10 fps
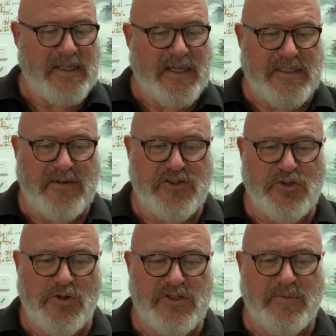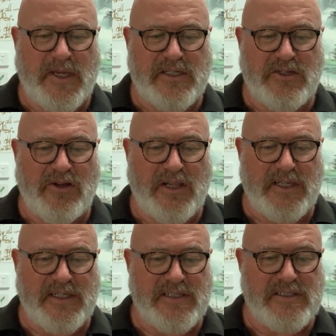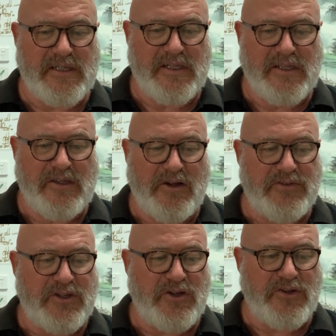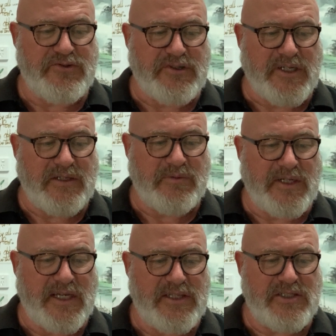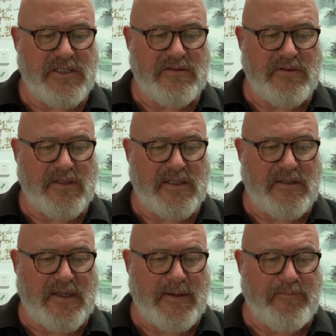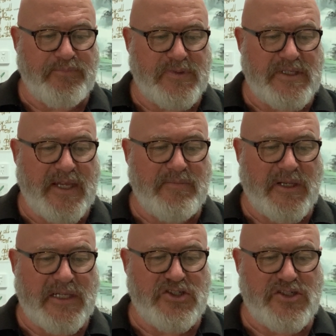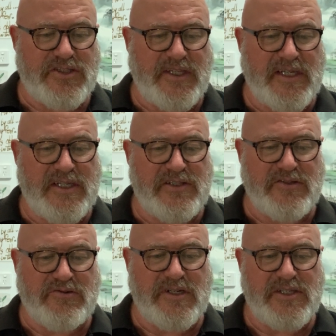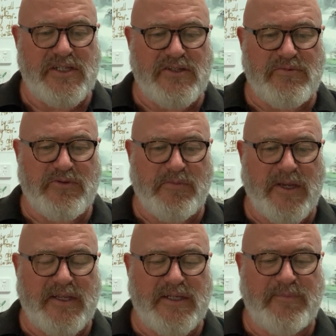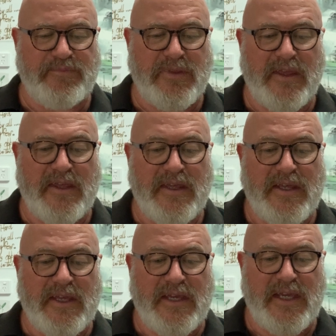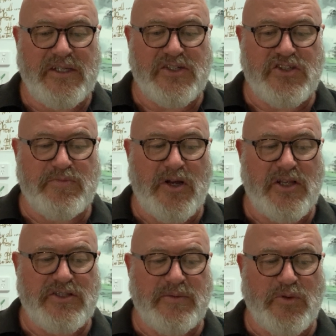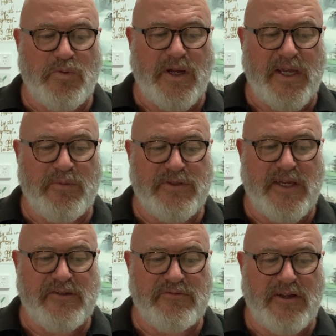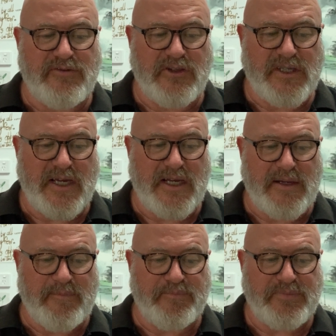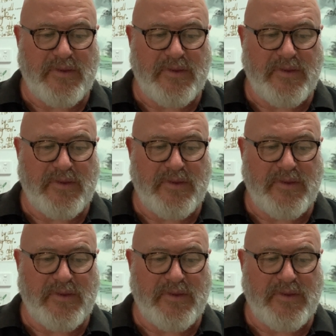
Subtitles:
He never talks about colleagues. On the contrary, when others say malicious things and criticisms about him, he just smiles them away with unruffled calm.